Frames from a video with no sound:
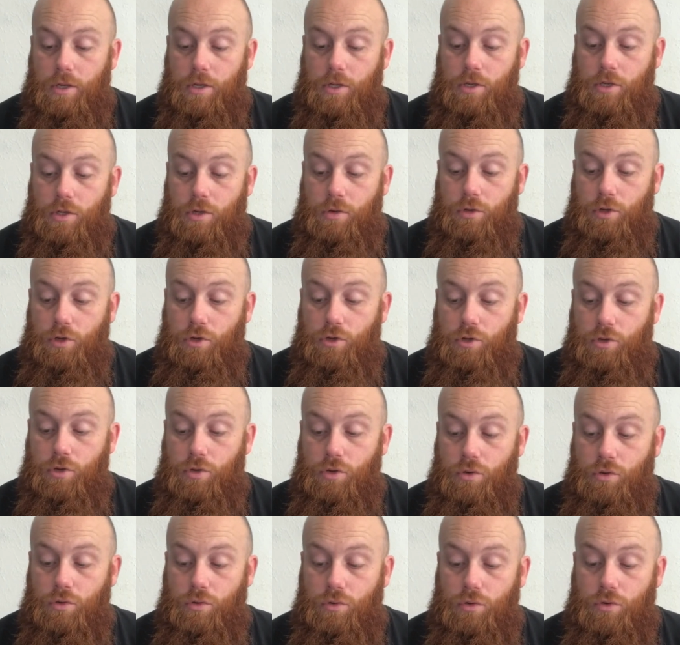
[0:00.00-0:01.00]
So you
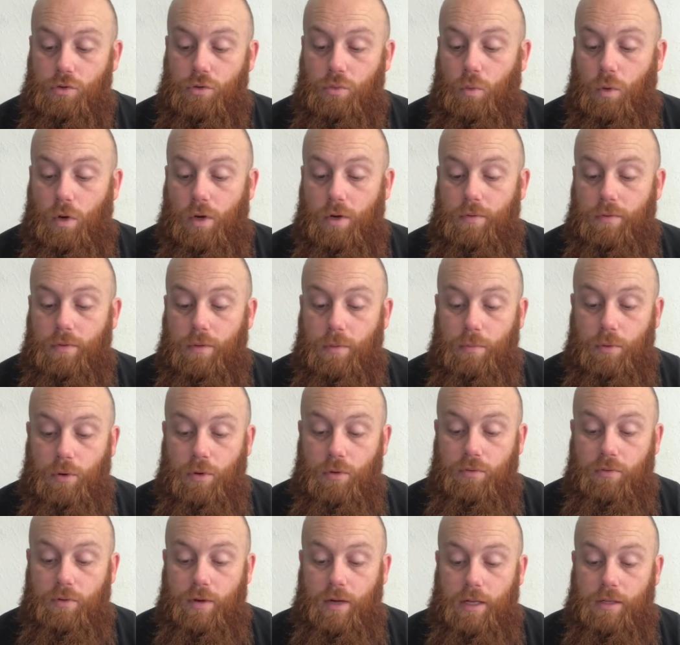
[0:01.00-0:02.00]
choose one of the
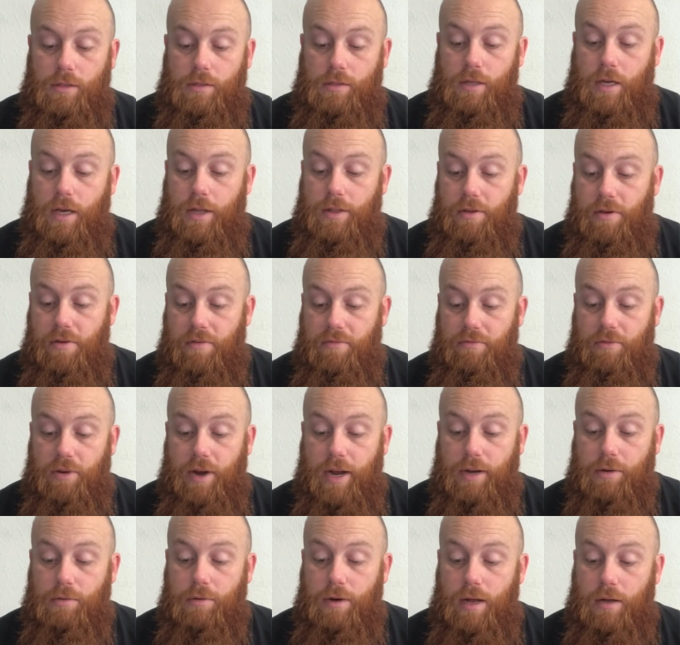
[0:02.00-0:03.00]
profiles, either a
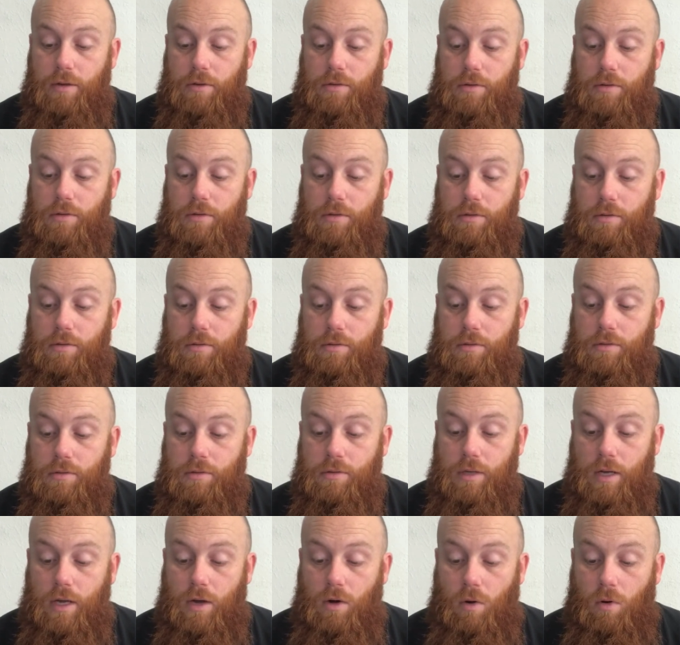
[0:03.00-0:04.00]
frag round
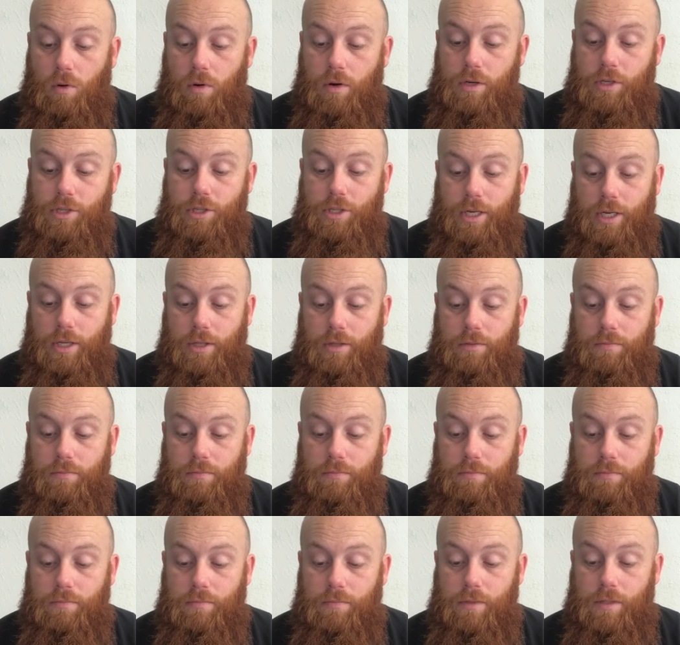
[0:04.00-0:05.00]
or a shell.
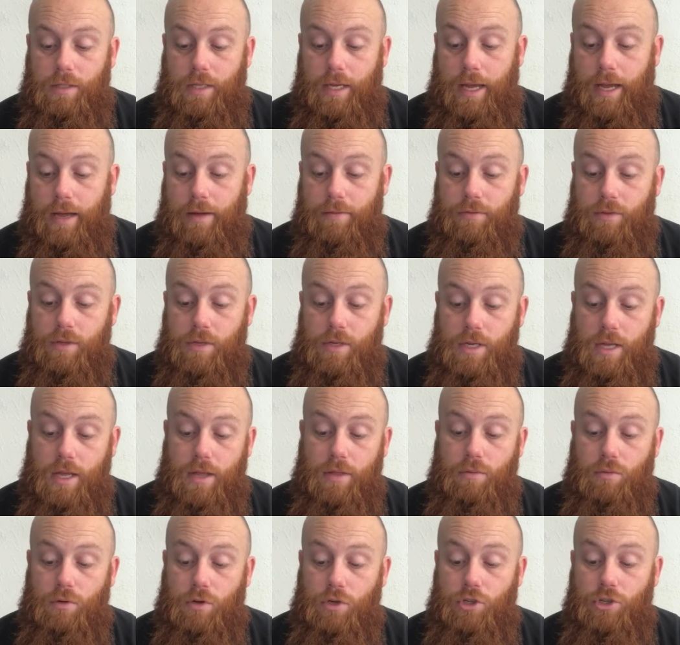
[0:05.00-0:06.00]
They have the
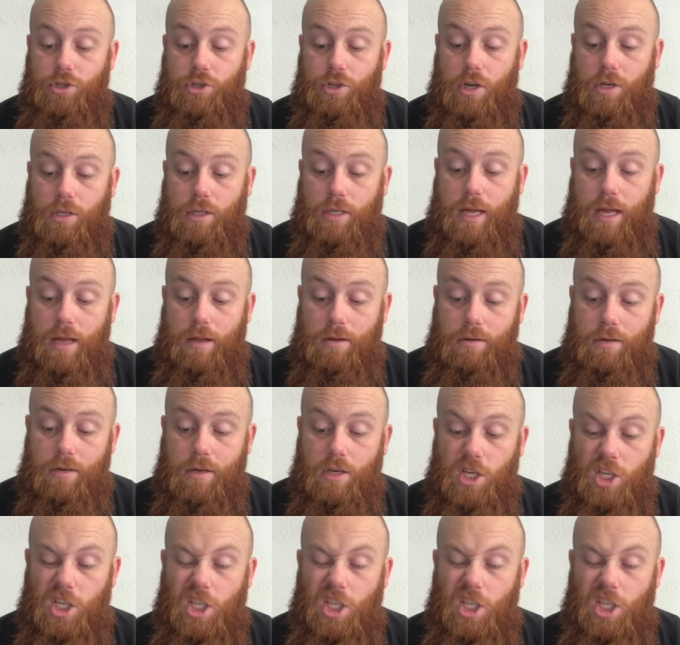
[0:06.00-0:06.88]
Deathwatch shotgun.